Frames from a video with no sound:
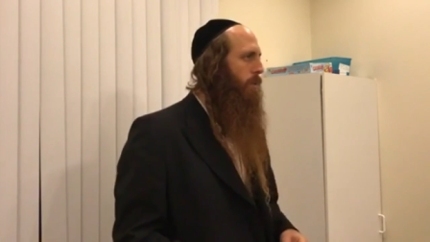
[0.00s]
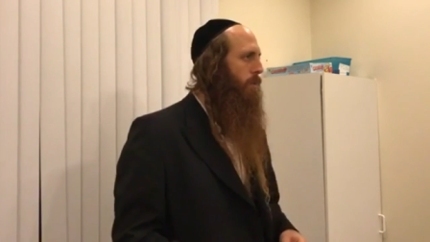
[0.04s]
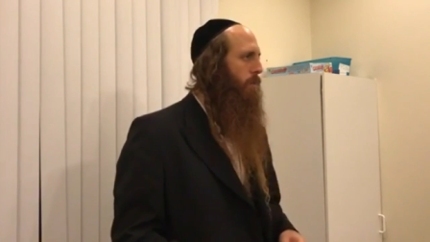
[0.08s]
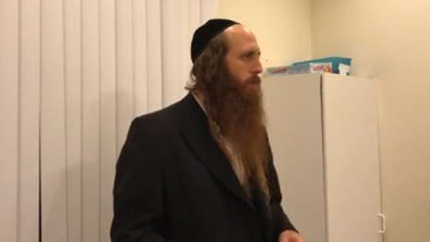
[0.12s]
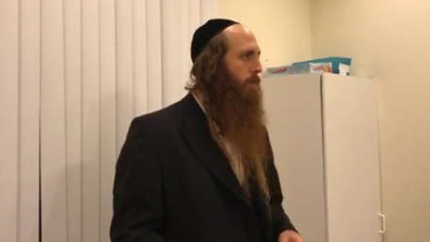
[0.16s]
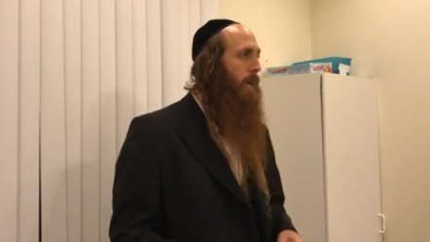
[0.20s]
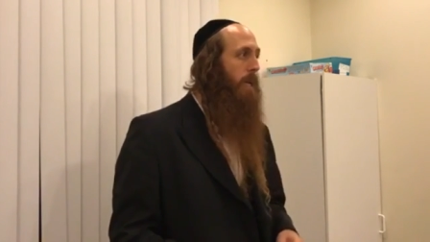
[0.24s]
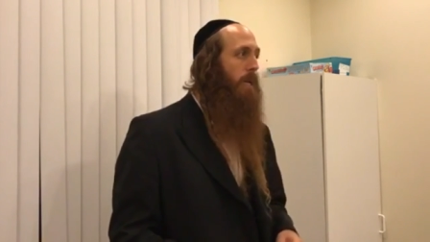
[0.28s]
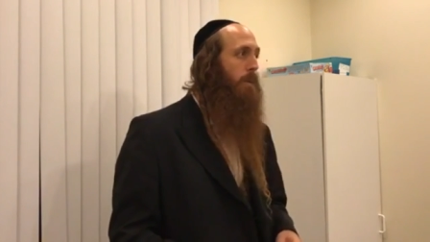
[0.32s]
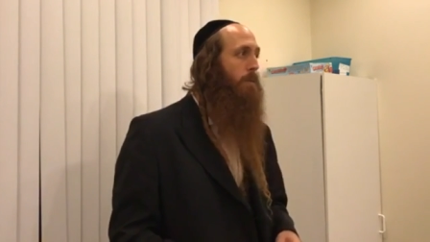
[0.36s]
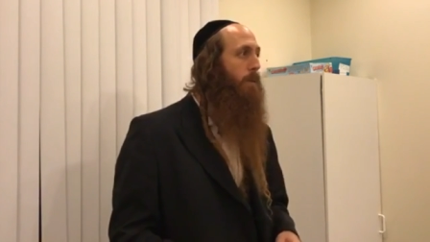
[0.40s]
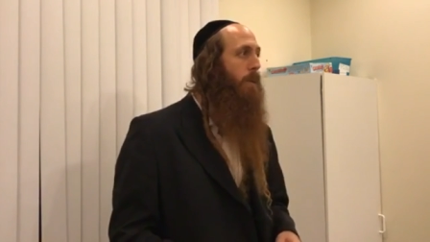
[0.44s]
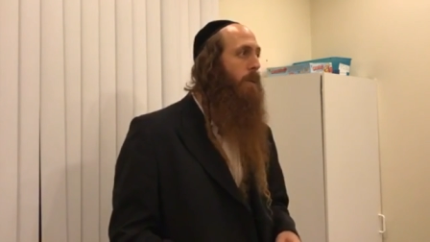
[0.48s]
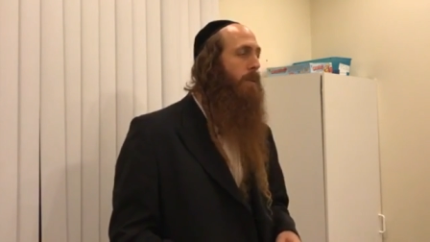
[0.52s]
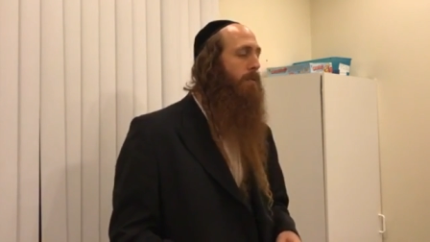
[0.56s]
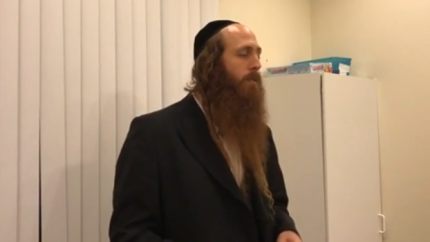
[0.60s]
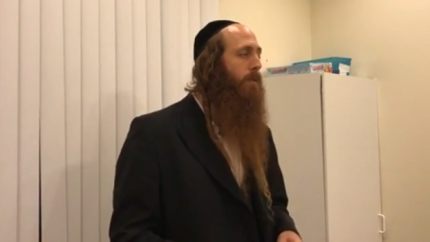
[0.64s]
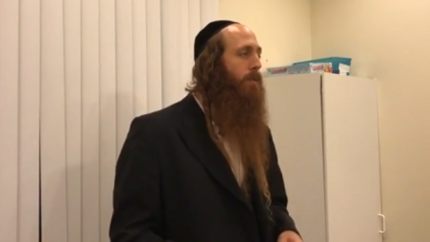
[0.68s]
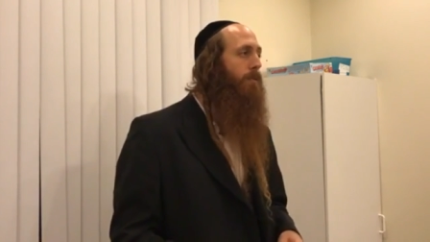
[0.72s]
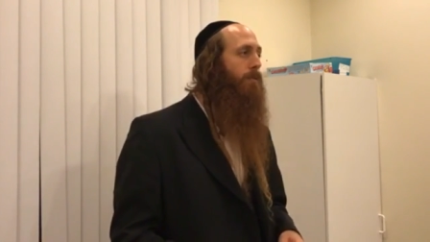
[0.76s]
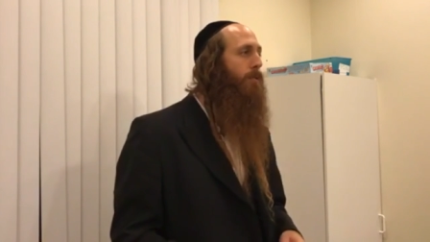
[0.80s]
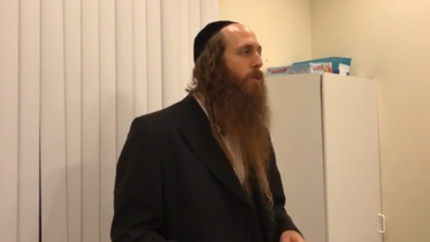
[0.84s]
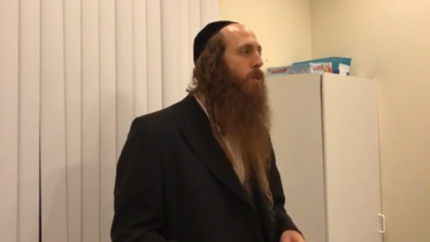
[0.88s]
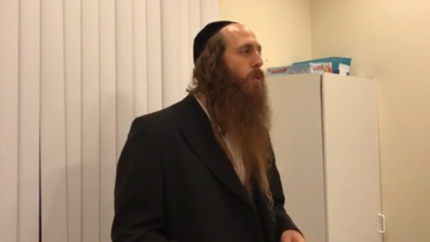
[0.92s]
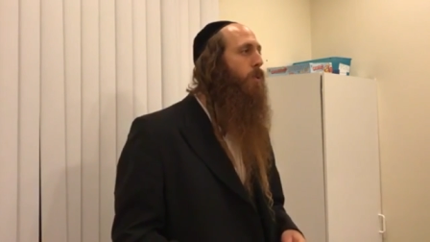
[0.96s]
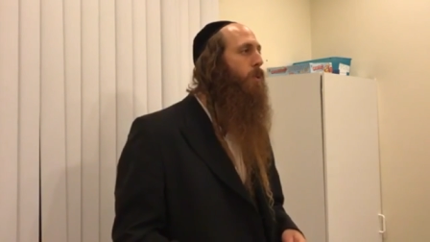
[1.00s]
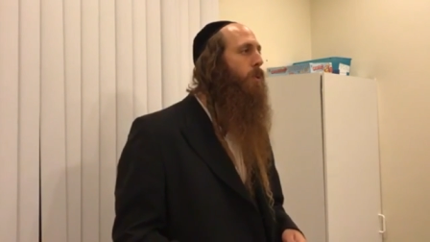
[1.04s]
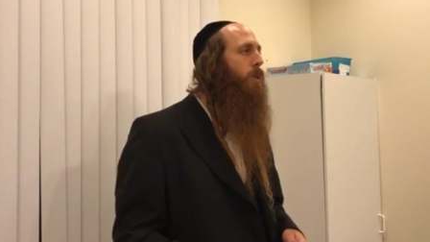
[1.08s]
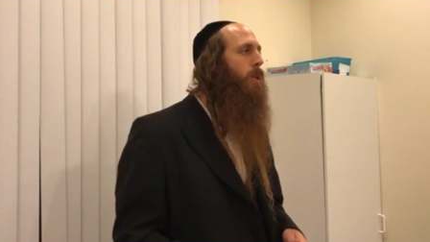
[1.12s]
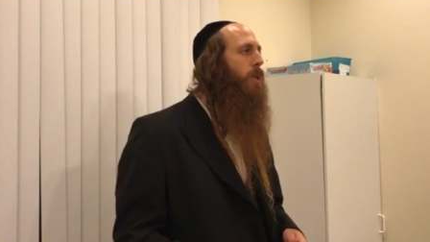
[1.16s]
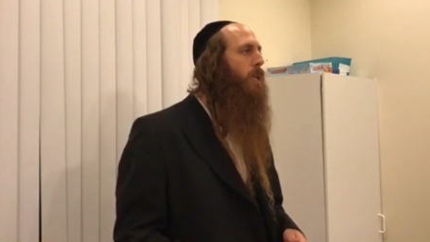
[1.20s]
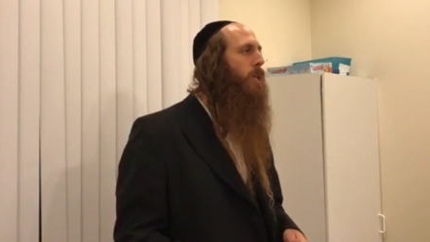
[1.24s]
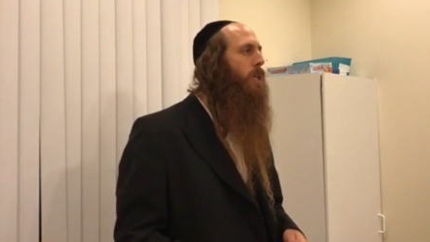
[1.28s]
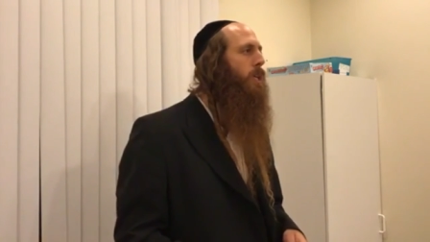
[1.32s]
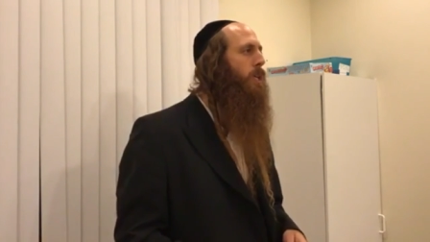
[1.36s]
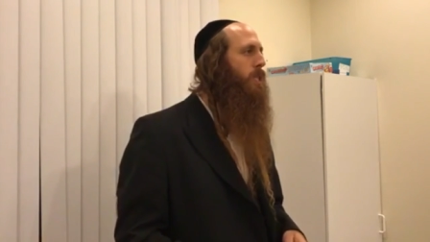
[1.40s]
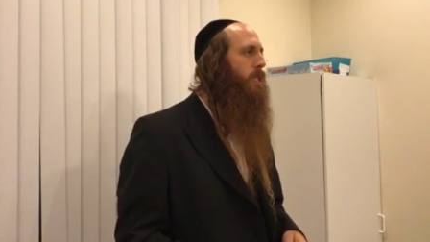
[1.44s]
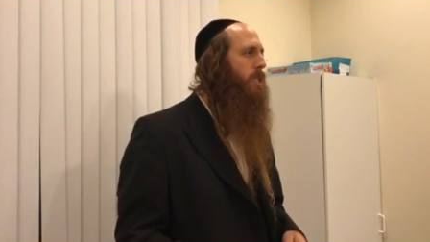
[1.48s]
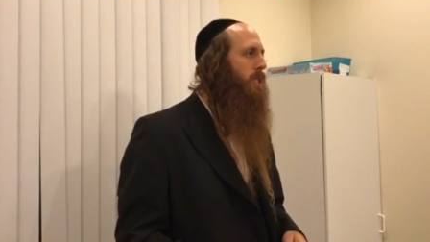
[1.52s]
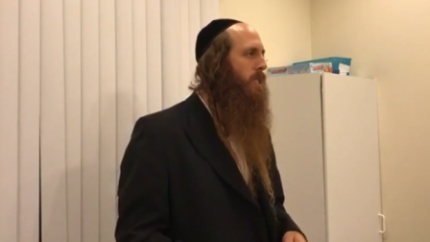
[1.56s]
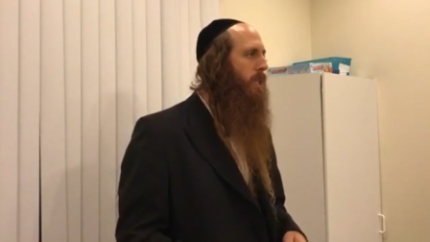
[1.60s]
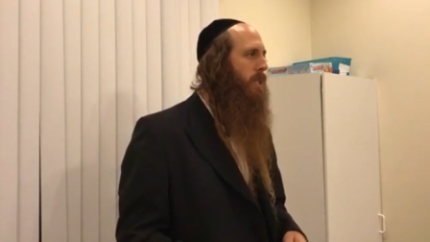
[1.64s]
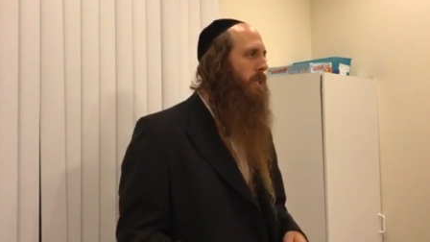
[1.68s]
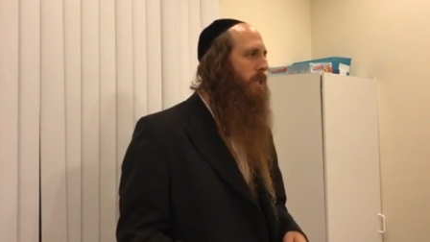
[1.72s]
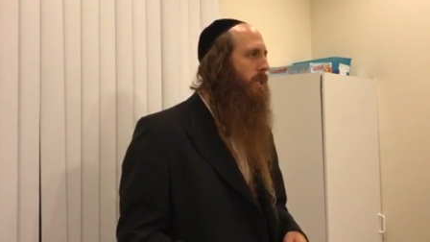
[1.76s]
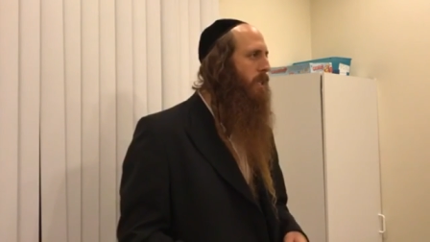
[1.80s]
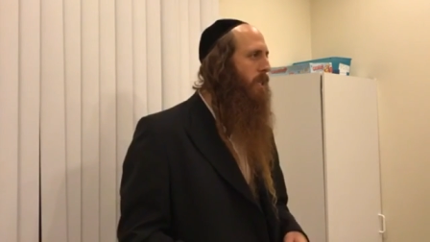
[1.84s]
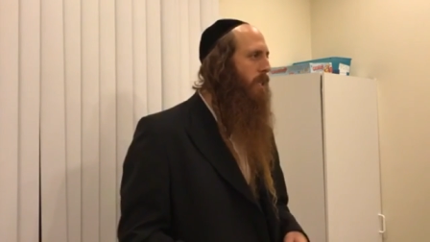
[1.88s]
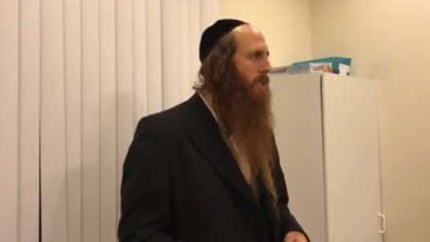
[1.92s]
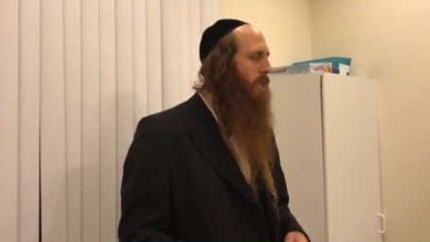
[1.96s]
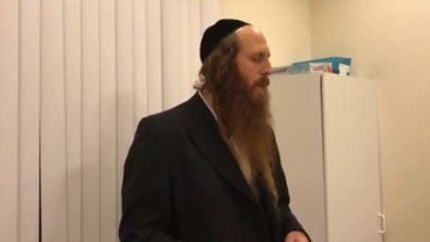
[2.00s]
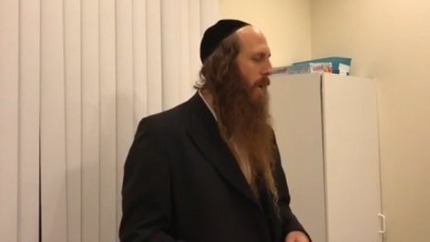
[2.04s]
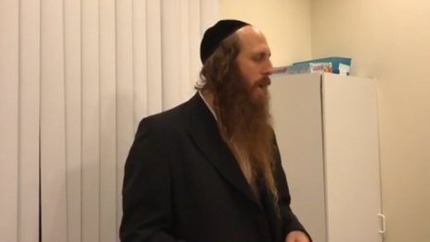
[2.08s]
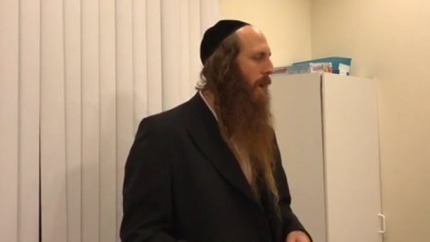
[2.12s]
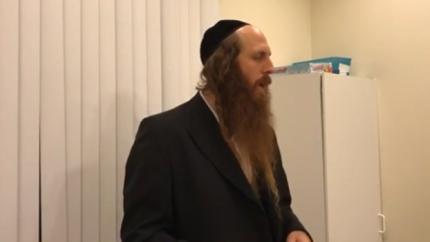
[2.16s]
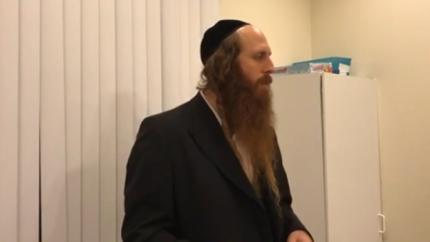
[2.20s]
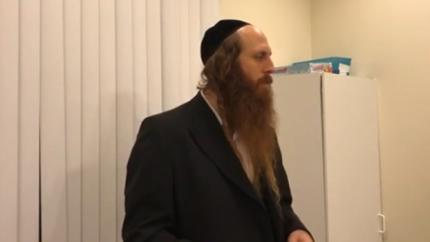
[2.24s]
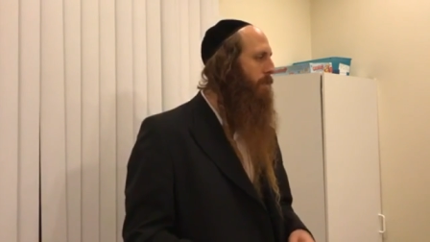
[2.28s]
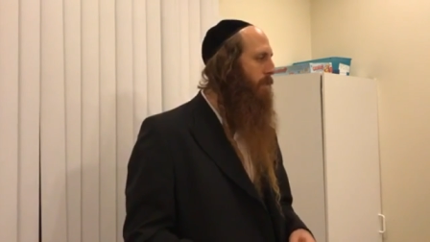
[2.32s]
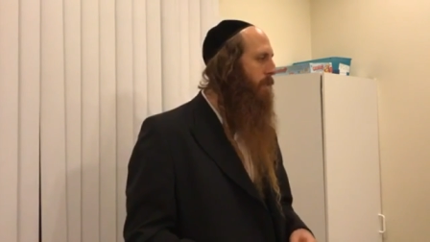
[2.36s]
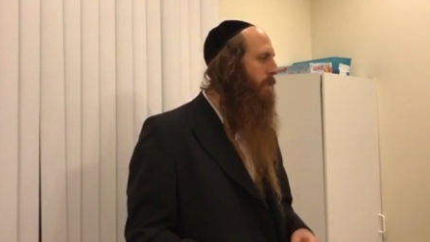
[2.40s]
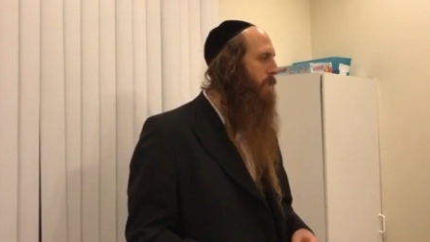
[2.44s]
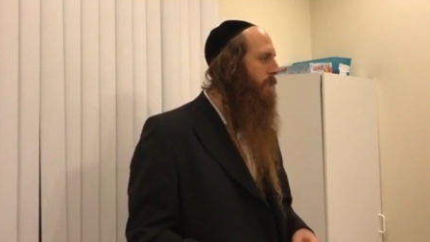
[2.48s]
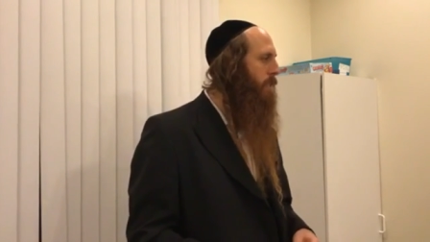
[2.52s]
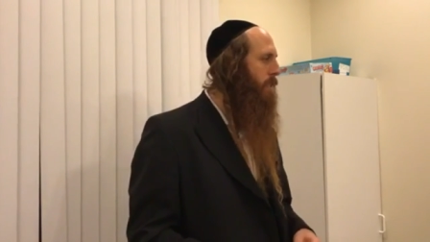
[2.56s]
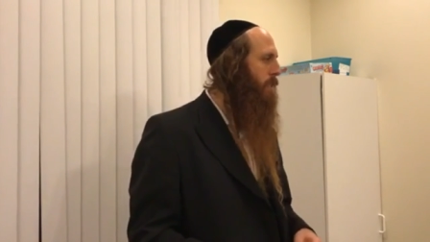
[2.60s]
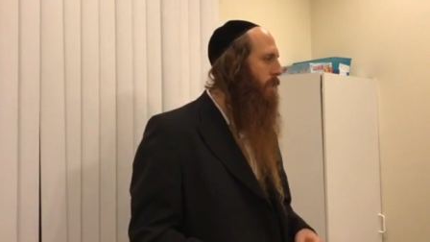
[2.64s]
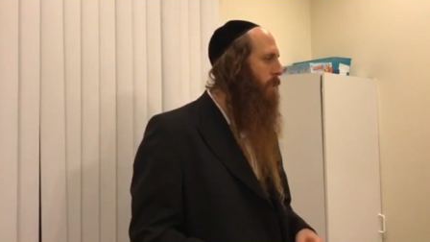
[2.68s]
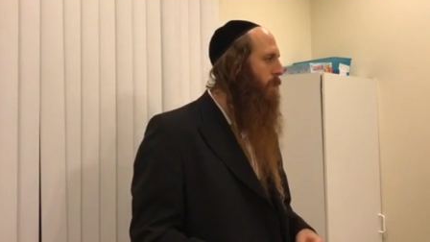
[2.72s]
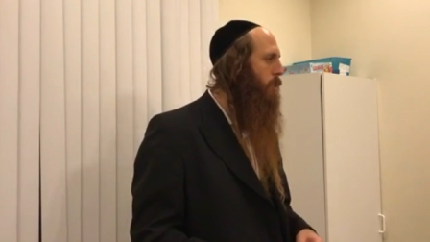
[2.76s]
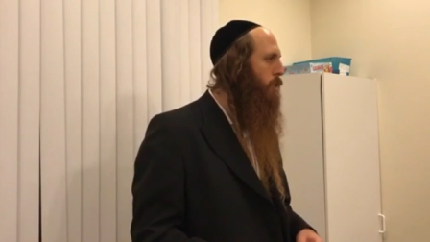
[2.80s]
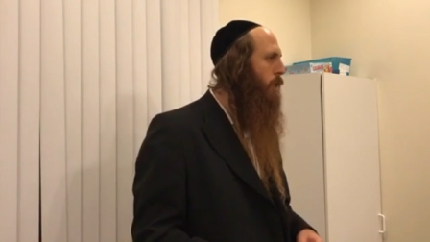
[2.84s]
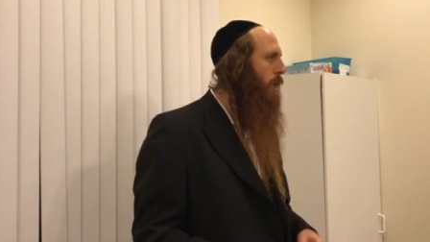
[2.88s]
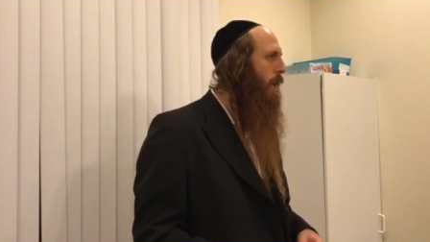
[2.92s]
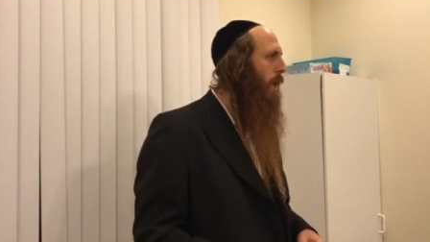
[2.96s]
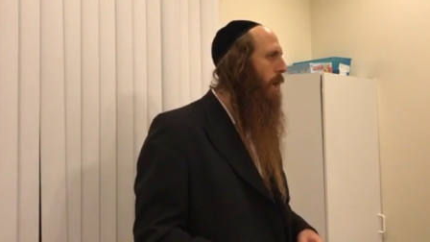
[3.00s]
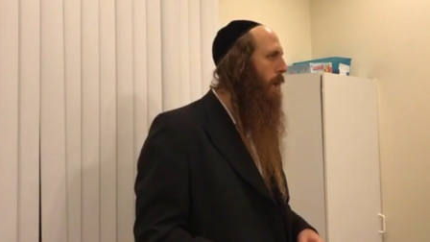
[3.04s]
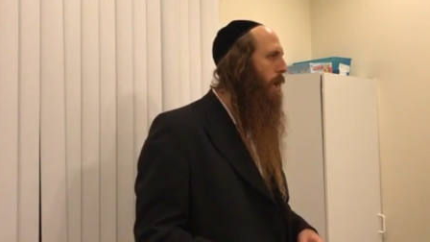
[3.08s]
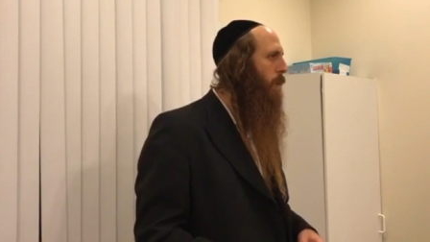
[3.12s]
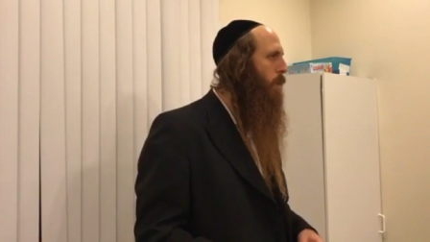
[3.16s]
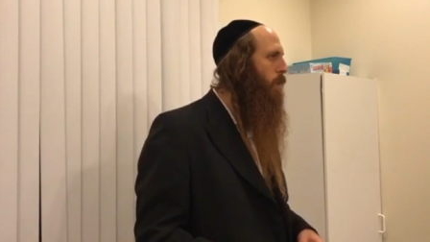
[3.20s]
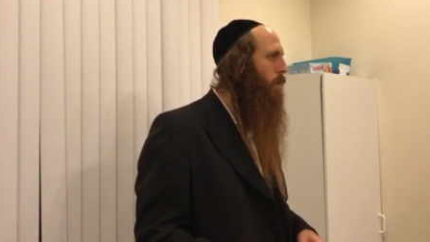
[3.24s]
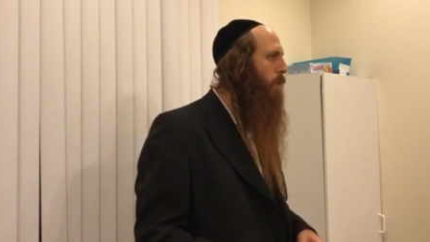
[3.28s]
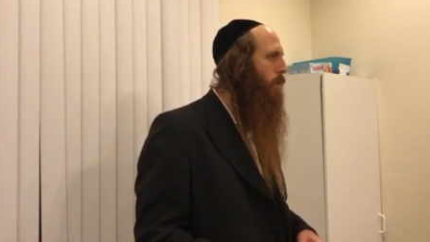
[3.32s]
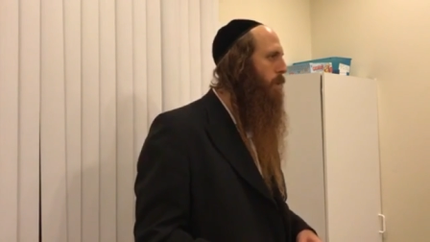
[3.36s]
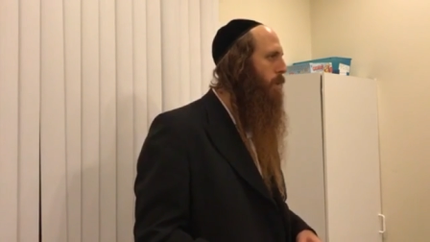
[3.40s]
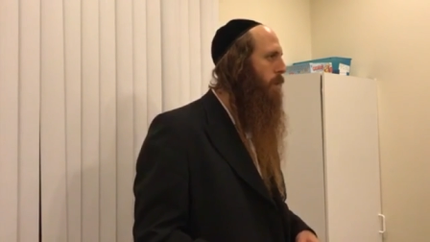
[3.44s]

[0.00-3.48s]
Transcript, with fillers: maybe even few years that he didn't have a decent shower.